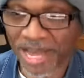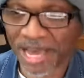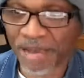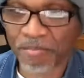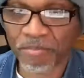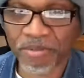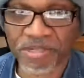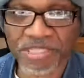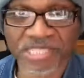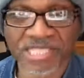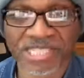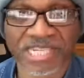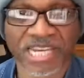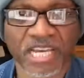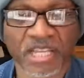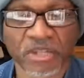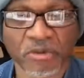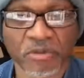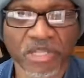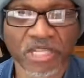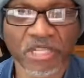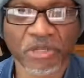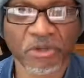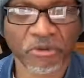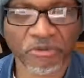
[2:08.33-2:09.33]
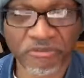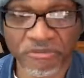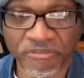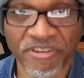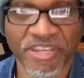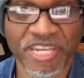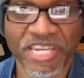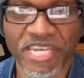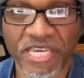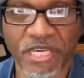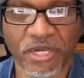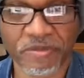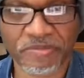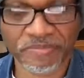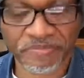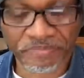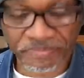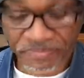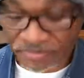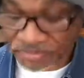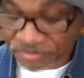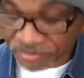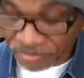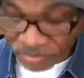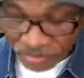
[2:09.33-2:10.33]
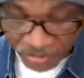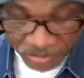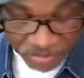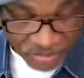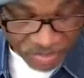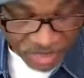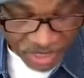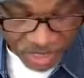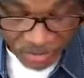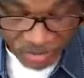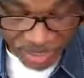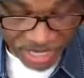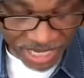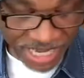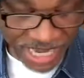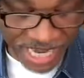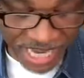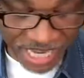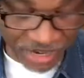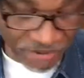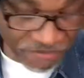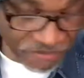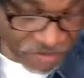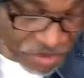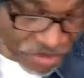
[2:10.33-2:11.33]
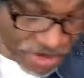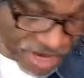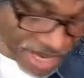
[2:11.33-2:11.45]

put together a little video. But again, if you